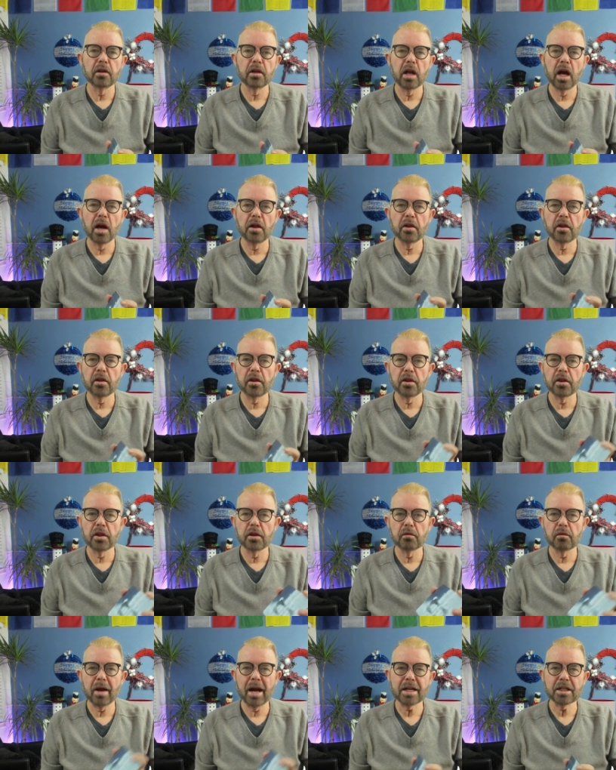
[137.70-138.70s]
other than the
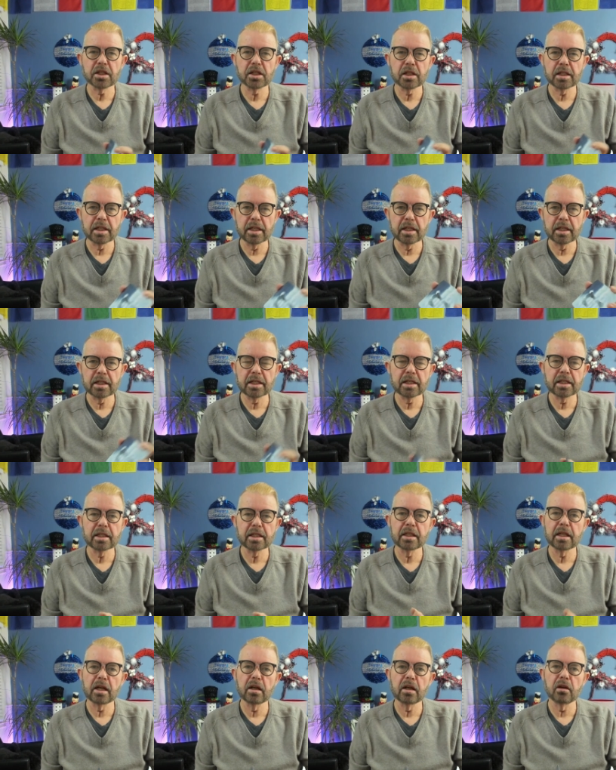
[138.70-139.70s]

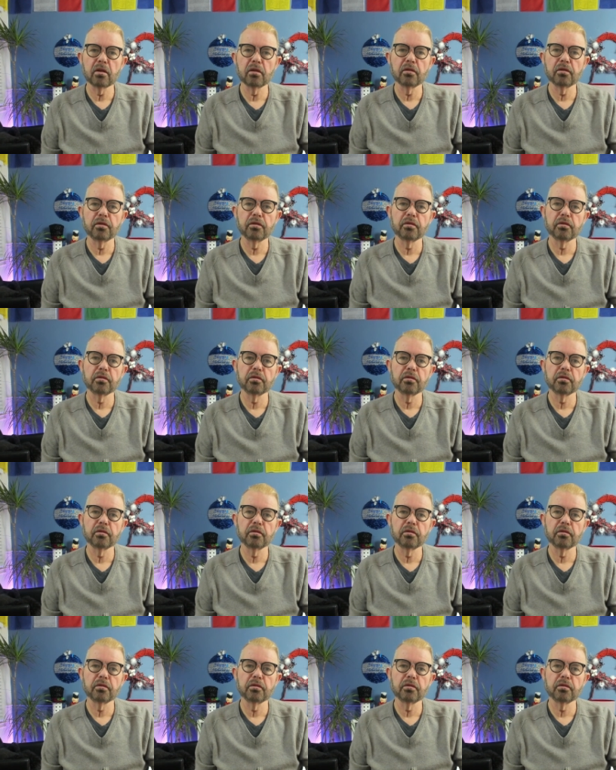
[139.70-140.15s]
ratchetness of